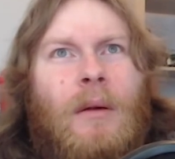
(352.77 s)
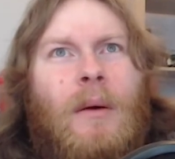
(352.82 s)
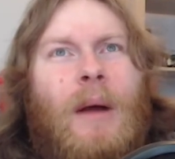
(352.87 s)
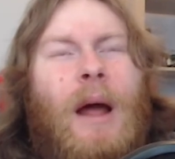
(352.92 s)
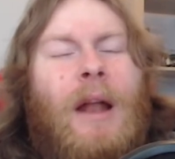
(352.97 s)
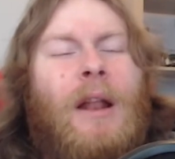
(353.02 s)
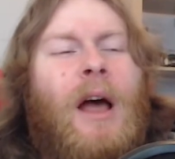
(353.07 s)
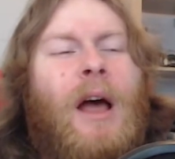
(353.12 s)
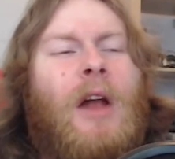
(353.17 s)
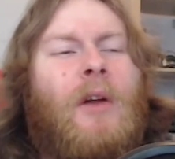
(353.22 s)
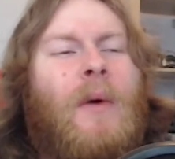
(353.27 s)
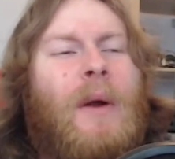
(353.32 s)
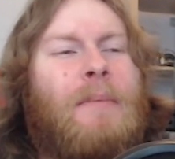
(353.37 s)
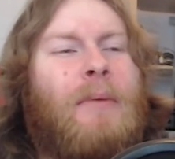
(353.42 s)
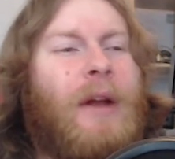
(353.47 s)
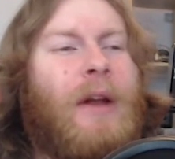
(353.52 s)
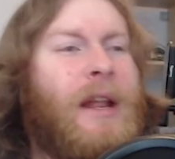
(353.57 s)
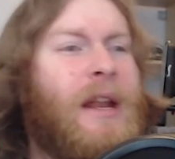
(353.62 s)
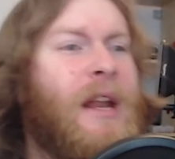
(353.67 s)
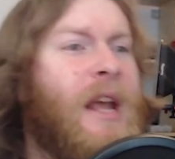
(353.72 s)
how, how do I
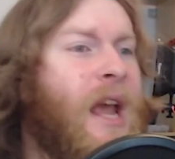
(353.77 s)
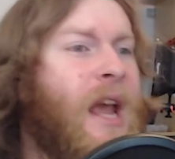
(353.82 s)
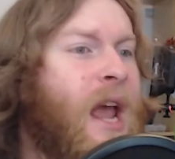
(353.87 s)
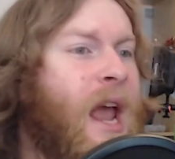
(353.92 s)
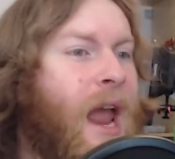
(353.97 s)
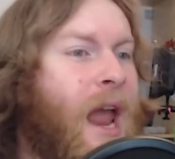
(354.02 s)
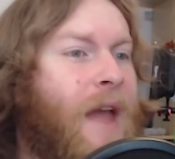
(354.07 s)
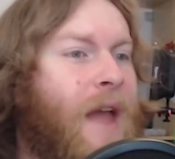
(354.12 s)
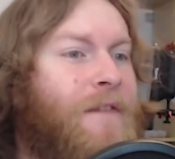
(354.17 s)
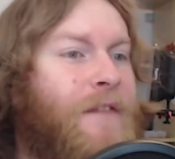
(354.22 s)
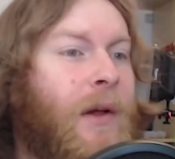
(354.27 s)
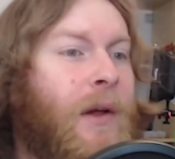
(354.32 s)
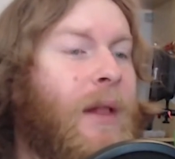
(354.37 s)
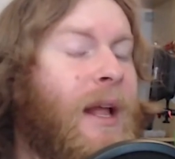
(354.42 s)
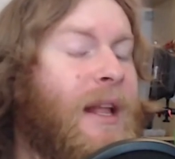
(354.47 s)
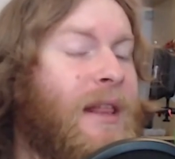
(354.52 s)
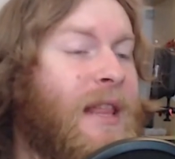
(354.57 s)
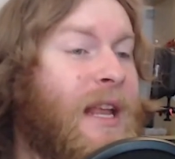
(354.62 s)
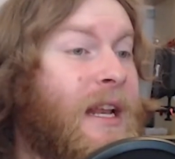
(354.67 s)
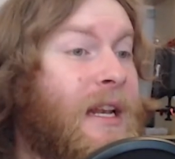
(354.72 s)
put it? It felt
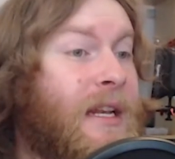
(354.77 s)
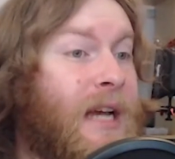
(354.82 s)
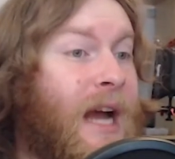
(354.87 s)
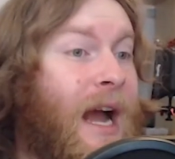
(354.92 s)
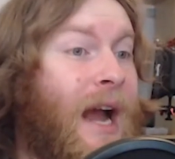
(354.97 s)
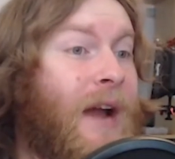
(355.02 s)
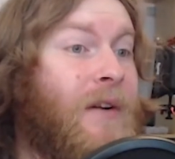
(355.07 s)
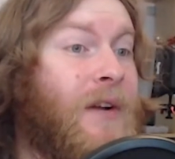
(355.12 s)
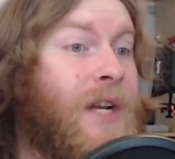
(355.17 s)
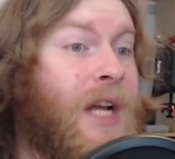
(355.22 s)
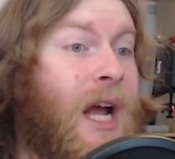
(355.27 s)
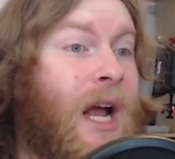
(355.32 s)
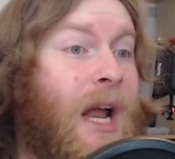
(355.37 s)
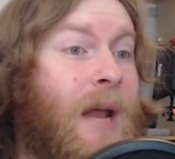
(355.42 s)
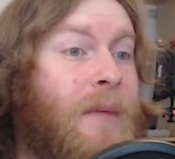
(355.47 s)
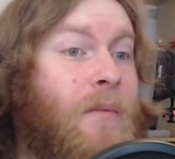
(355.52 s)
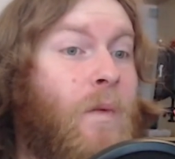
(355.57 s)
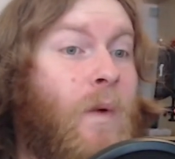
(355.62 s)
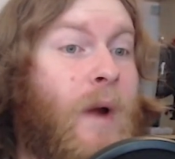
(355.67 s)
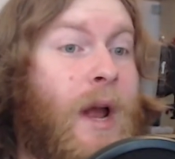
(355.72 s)
like the entire
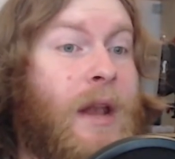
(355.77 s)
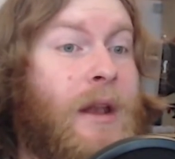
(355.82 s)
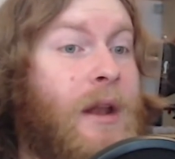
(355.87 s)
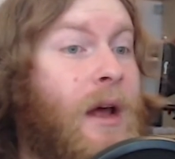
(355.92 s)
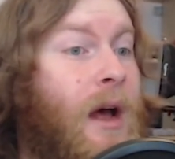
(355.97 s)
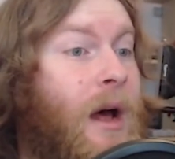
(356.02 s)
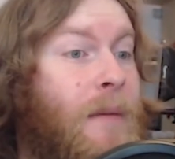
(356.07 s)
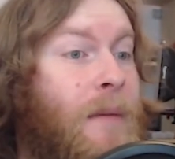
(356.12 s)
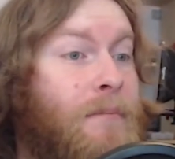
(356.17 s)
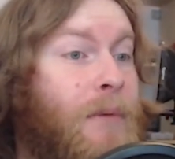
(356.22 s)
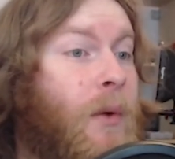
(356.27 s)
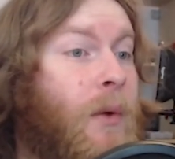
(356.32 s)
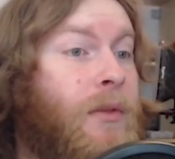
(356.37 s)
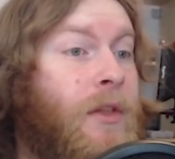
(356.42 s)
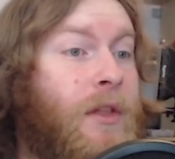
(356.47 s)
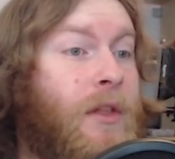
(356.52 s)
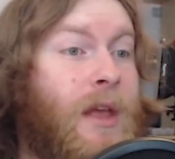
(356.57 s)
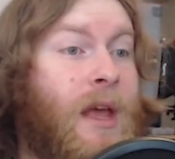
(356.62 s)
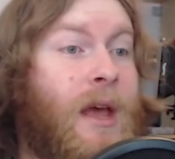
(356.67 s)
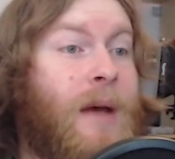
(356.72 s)
time when uh, both
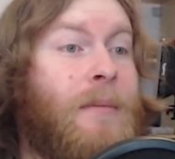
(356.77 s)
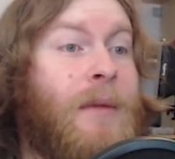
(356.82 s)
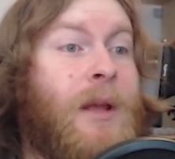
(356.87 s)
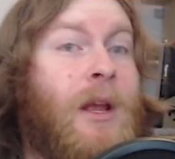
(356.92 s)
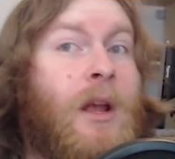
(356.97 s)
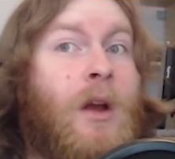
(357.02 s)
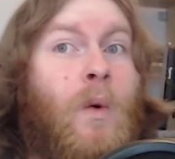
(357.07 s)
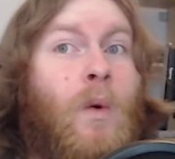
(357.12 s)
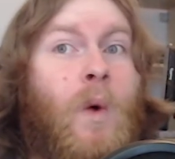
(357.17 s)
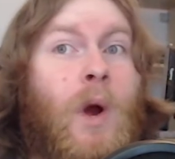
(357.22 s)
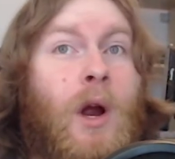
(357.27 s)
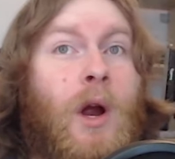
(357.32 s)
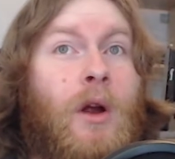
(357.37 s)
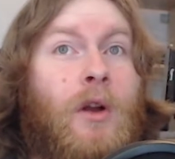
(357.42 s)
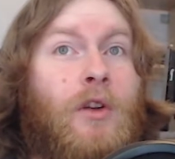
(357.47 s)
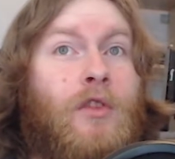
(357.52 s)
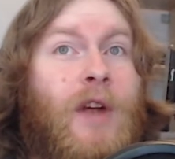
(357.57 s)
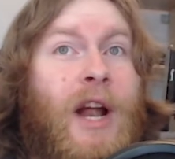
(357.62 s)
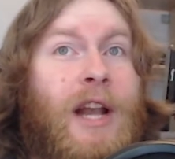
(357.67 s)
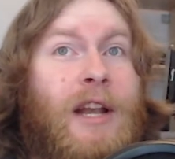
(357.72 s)
of them
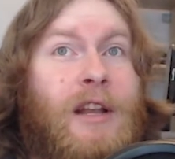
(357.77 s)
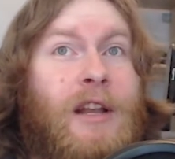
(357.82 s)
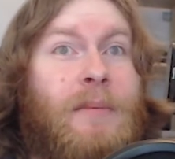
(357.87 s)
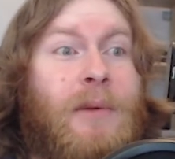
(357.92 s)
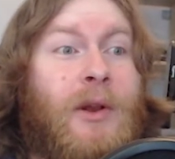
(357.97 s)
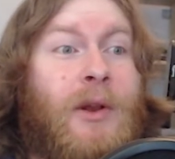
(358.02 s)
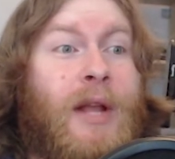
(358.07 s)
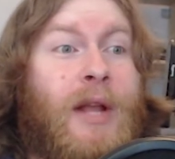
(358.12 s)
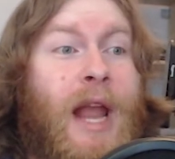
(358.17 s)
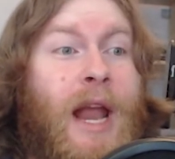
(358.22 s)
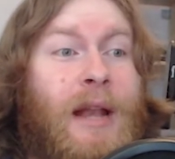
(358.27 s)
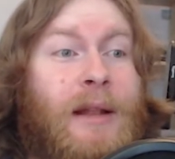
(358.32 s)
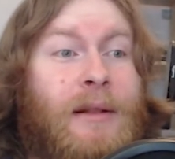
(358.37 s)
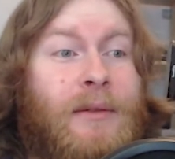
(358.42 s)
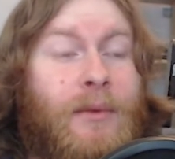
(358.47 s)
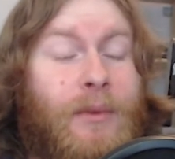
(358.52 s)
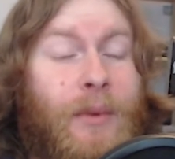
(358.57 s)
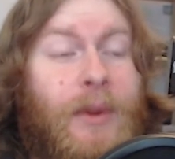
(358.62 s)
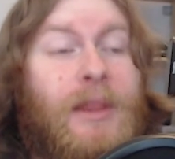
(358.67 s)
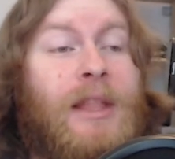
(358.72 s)
were trying to communicate
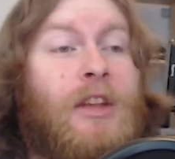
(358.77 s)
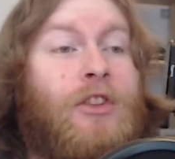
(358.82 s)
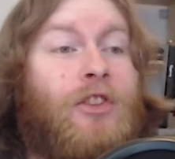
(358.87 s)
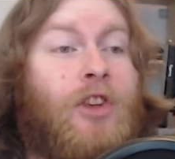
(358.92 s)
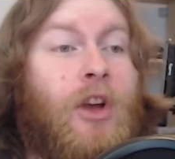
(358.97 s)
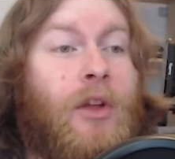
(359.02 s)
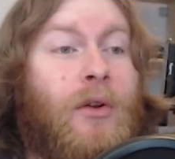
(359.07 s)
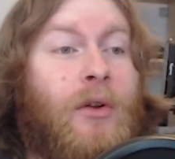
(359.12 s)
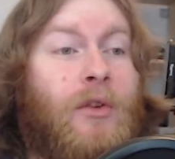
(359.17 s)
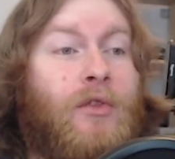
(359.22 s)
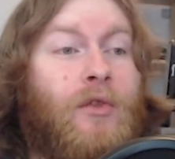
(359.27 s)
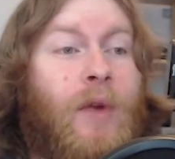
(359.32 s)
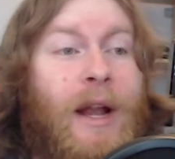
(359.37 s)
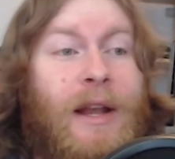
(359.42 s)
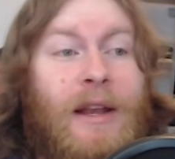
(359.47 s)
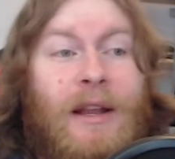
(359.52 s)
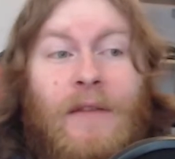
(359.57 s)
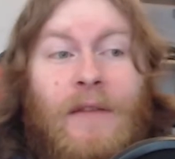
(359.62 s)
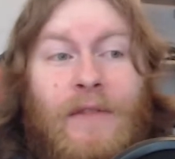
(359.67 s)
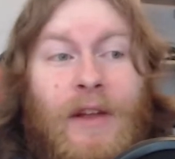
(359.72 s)
with each other,
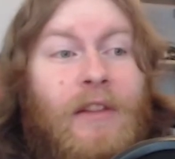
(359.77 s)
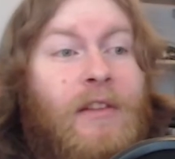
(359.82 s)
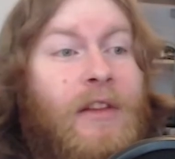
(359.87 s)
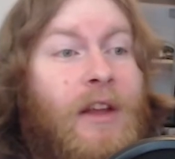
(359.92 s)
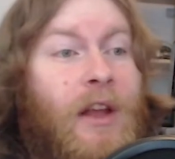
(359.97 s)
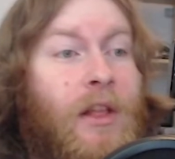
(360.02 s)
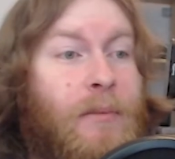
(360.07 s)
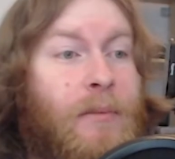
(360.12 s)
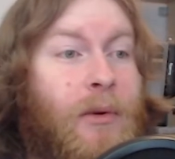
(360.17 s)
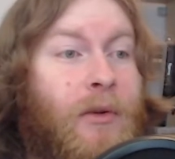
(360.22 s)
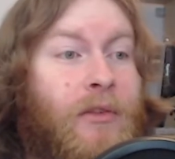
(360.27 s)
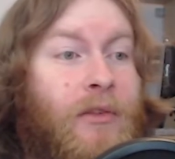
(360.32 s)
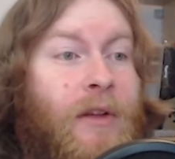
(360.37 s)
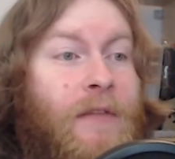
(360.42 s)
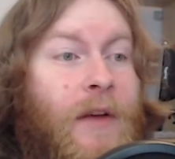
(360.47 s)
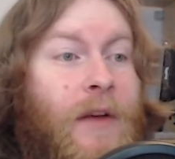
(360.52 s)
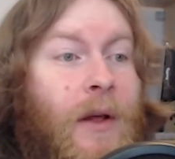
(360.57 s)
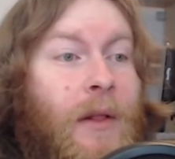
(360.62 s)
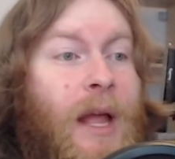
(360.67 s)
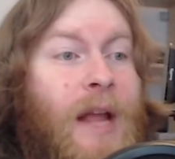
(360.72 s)
trying to convince the other person,
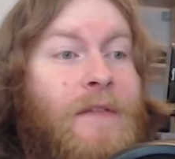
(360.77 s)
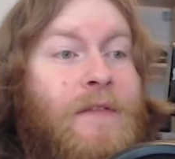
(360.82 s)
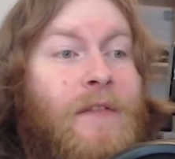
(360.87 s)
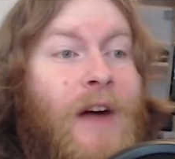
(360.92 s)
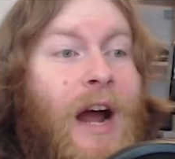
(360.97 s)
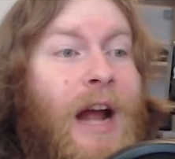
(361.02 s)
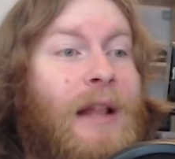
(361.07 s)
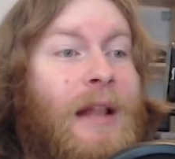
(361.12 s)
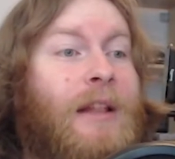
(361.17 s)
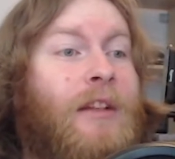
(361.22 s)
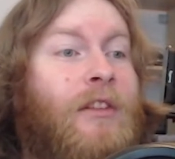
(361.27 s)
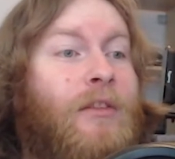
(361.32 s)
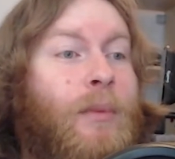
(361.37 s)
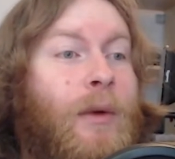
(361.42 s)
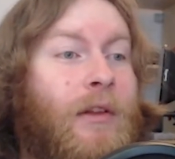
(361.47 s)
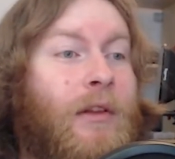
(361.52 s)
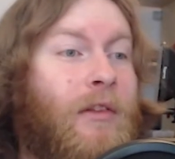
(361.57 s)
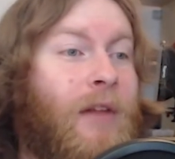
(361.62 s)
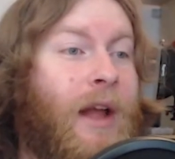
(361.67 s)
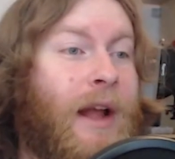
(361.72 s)
it felt like violence
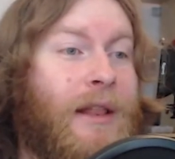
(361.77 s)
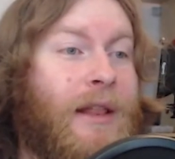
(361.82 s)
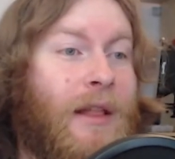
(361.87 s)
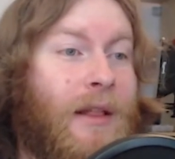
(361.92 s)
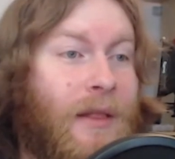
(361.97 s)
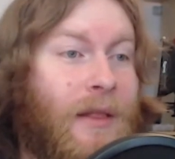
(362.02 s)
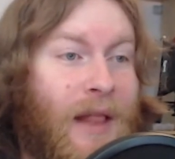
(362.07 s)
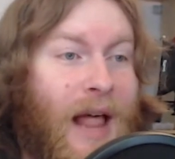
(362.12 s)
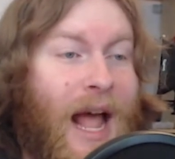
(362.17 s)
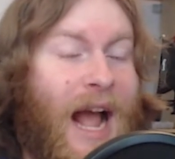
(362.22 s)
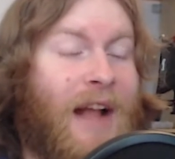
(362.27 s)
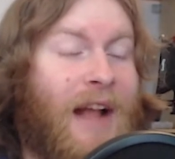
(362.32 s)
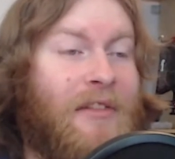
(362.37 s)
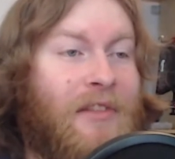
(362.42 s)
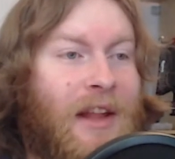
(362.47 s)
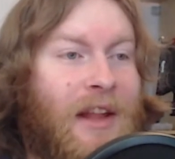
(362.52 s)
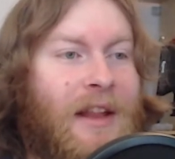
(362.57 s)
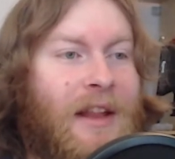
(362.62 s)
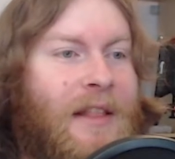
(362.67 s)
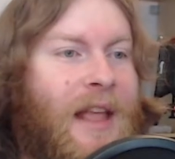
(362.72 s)
was like the last
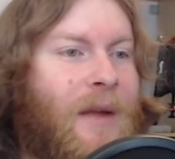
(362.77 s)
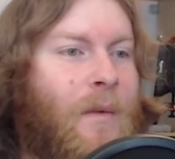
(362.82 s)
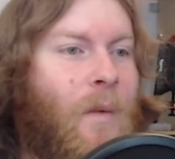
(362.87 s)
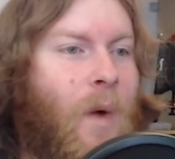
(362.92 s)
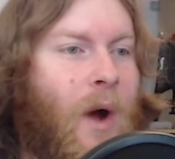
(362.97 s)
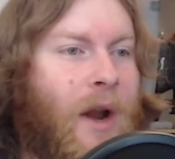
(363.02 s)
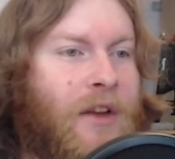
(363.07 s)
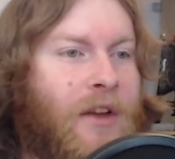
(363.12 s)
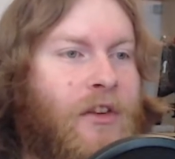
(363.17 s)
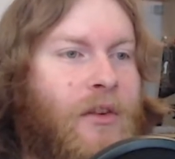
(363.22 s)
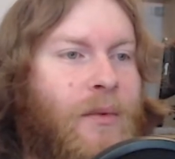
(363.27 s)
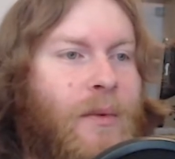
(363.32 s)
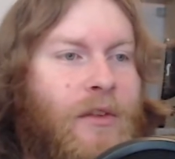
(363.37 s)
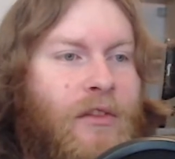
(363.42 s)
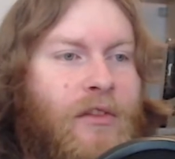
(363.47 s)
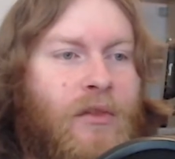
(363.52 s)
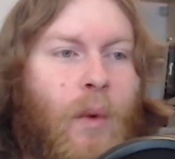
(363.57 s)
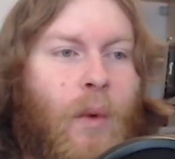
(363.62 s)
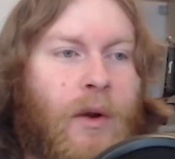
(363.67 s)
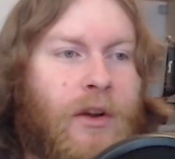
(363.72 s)
thing wanted to
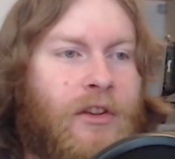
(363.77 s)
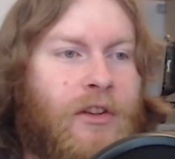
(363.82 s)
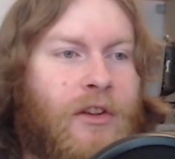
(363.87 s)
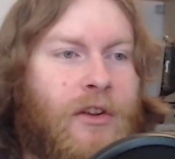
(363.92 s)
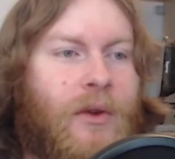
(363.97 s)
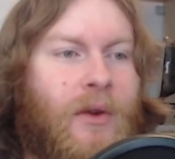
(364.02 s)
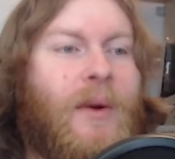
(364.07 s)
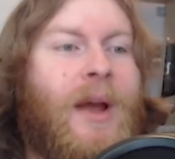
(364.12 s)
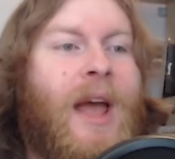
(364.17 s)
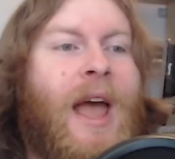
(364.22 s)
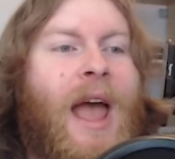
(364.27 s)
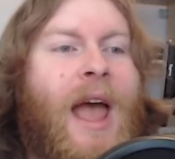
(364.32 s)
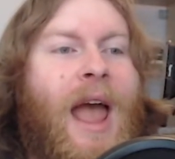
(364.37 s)
resort to.